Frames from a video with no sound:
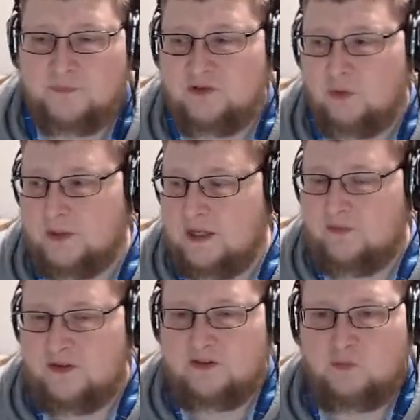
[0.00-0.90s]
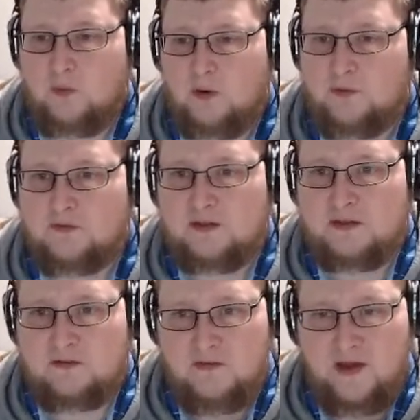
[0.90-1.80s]
So again, this is one of those
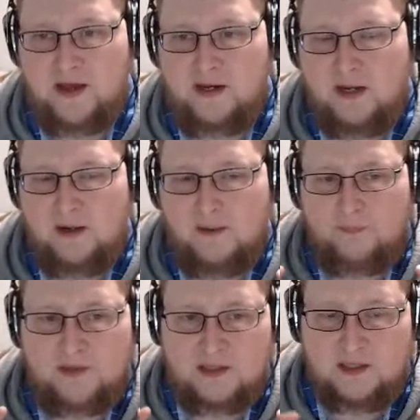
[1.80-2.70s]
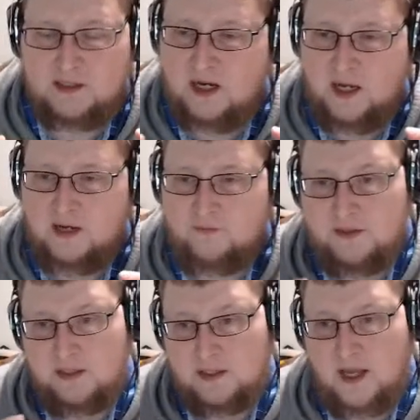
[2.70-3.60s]
things that the
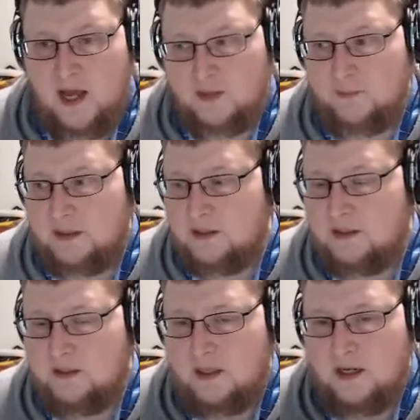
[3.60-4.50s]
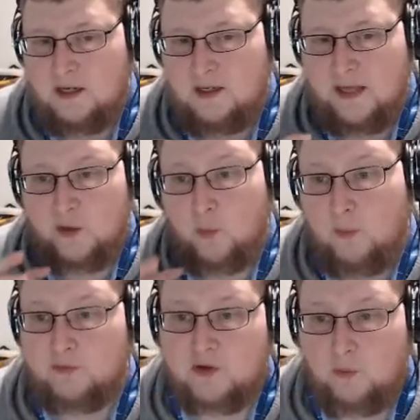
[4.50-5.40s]
economy and
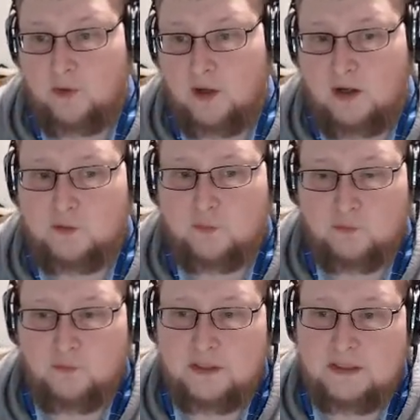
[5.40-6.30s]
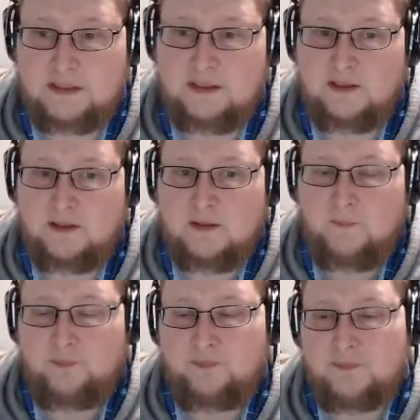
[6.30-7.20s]
what was going on really
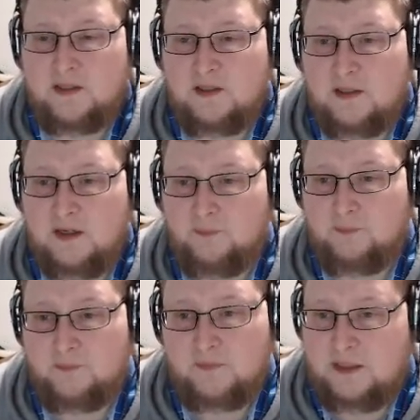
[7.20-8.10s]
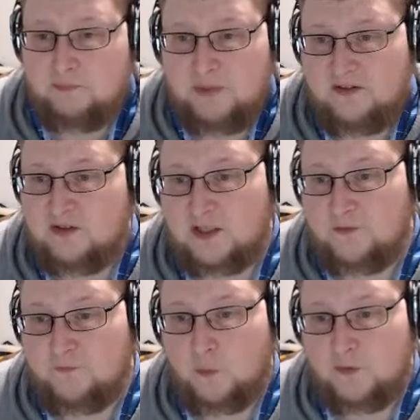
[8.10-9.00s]
like basically
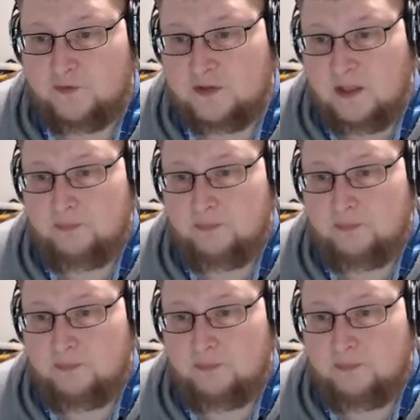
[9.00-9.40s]
forced